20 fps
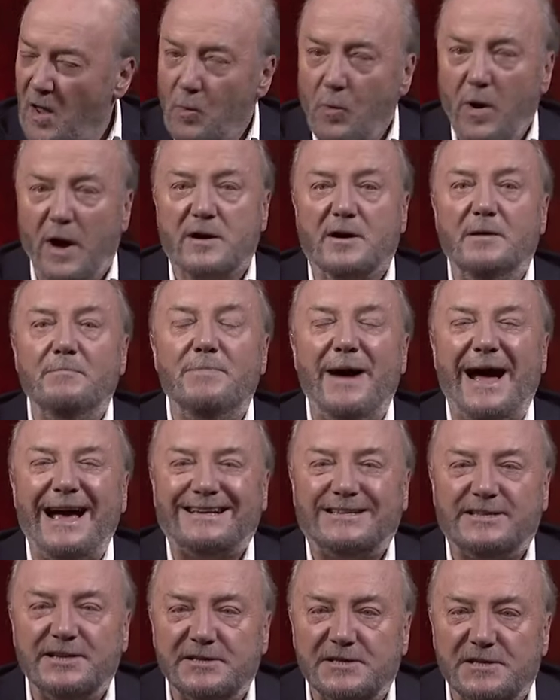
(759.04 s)
Welcome
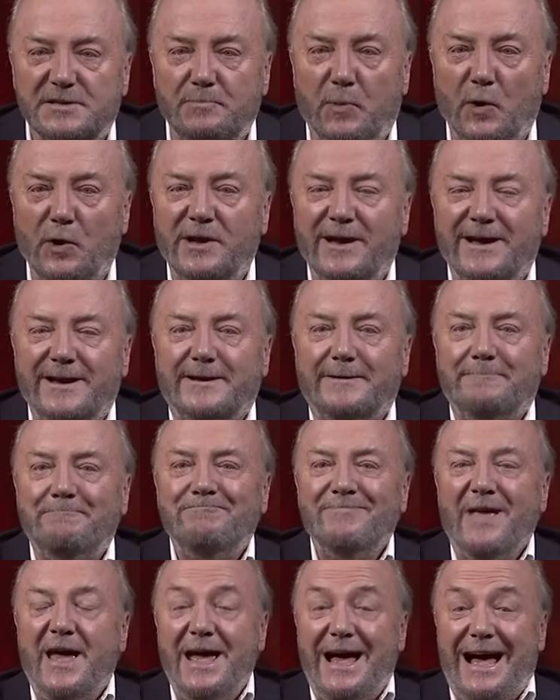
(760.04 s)
back to Sputnik.
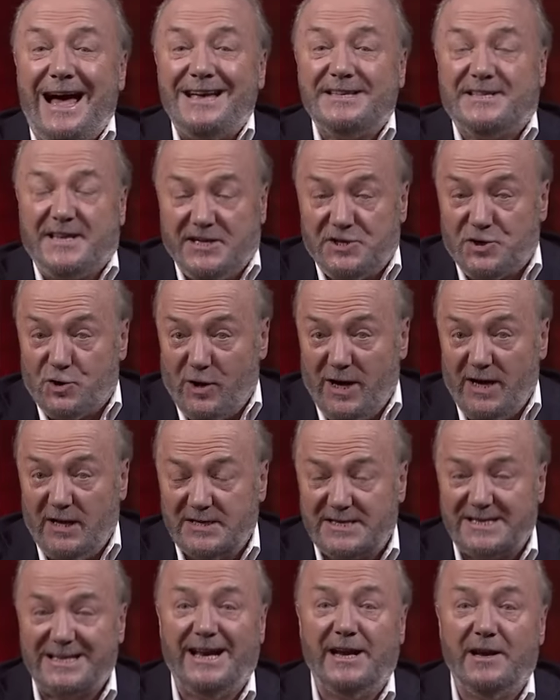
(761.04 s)
As Israel
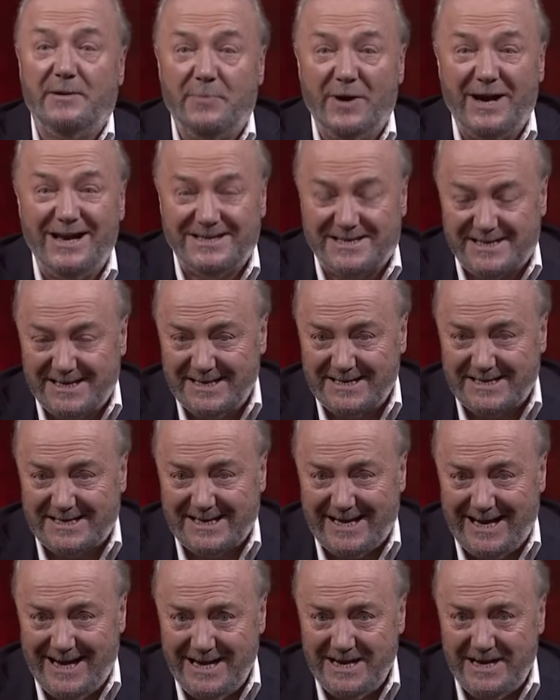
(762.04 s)
celebrates
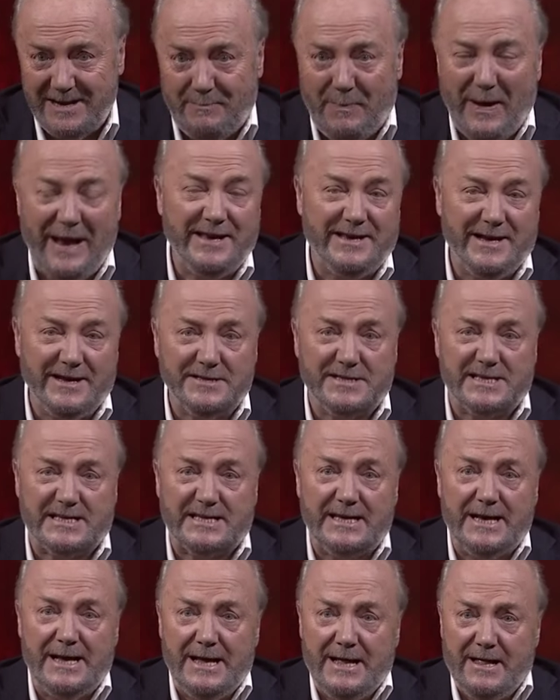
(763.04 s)
its
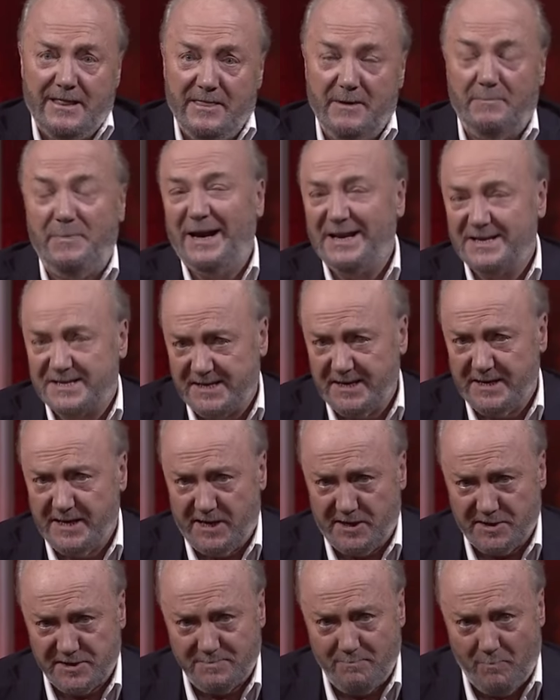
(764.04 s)
independence, the
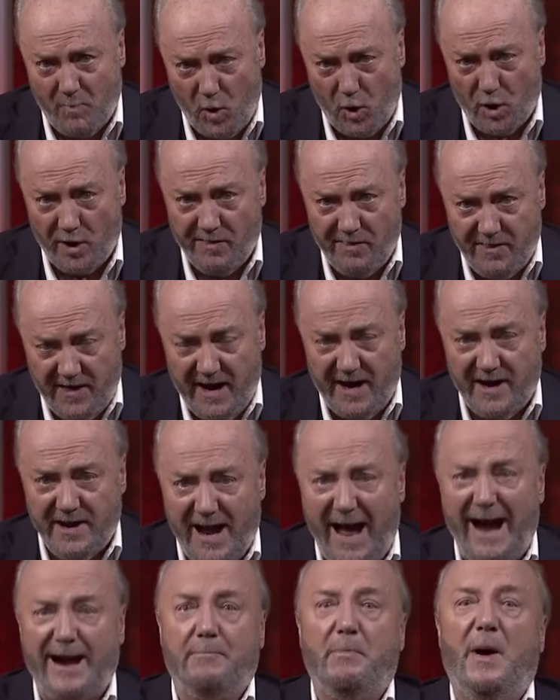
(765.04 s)
Palestinians mourn their
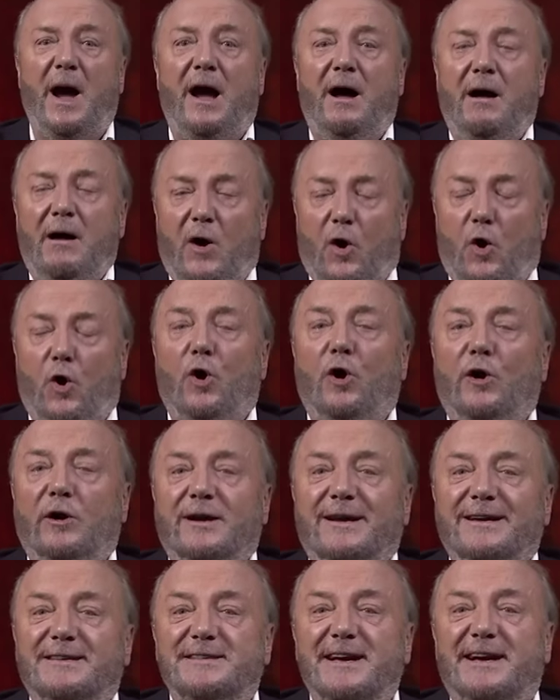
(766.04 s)
Nakba, or
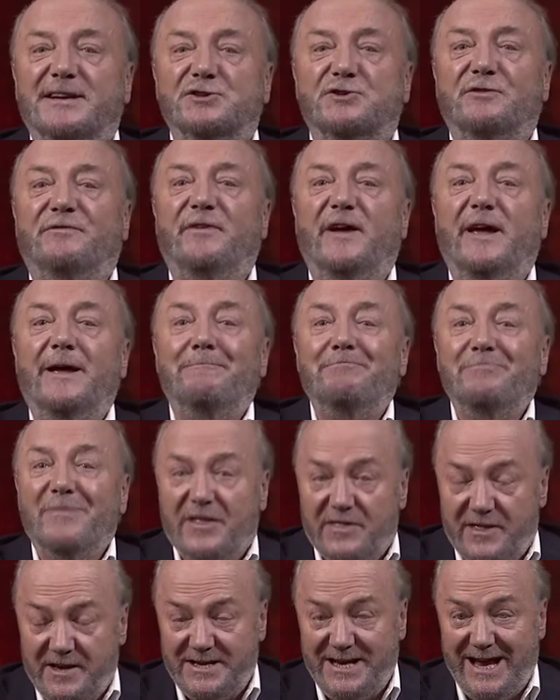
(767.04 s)
catastrophe,
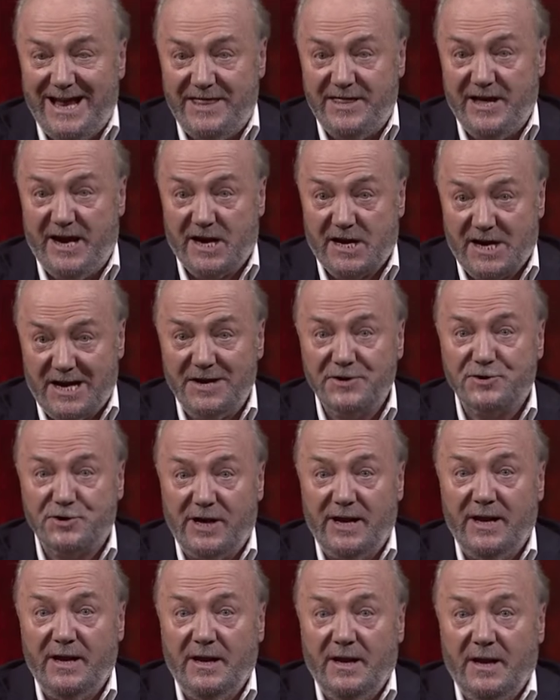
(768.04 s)
the day their
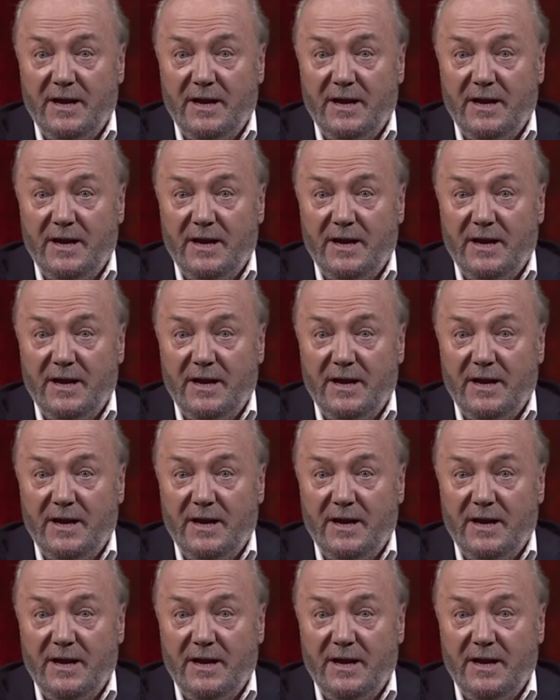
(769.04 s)
country